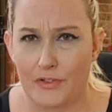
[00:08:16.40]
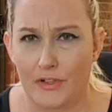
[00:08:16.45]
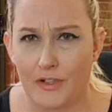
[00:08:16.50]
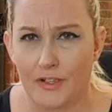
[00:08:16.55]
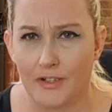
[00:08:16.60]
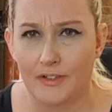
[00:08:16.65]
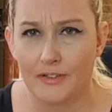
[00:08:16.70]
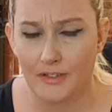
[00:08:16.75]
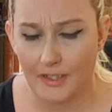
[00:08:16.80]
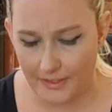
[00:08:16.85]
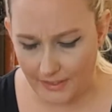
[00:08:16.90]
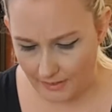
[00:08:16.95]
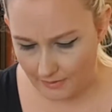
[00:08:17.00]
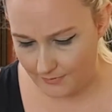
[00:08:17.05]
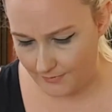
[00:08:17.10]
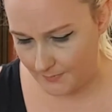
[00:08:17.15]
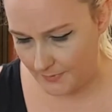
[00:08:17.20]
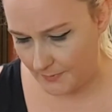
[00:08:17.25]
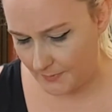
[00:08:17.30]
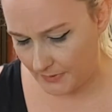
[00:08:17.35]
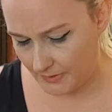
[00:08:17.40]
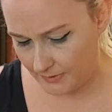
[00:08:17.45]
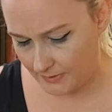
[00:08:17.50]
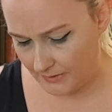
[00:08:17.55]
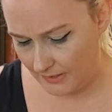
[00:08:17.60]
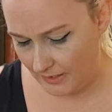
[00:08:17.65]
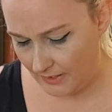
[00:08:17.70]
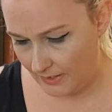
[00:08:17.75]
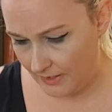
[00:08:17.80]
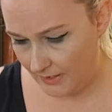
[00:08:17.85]
$1. I can't remember.
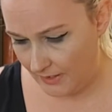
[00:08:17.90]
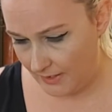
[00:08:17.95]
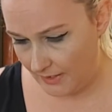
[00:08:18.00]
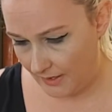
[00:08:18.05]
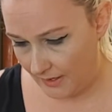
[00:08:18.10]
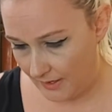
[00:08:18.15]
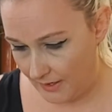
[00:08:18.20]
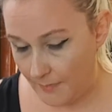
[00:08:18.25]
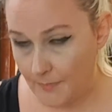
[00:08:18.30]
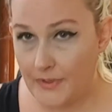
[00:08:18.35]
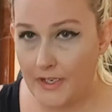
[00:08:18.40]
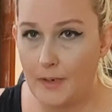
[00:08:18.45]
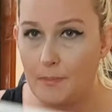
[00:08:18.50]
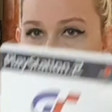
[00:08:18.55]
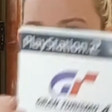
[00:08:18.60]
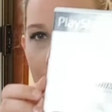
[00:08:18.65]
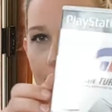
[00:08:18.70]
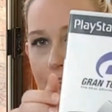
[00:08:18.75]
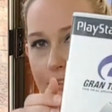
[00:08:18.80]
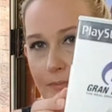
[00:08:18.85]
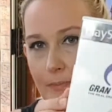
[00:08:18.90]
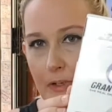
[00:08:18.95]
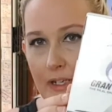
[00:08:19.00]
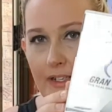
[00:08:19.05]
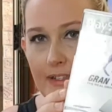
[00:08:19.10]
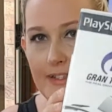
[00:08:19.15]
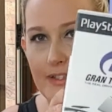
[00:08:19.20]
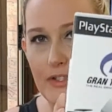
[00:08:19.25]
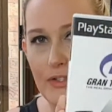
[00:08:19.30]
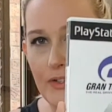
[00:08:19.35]
But I bought
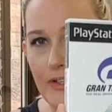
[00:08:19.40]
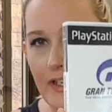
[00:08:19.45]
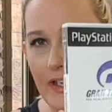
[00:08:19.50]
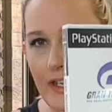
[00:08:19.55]
PS2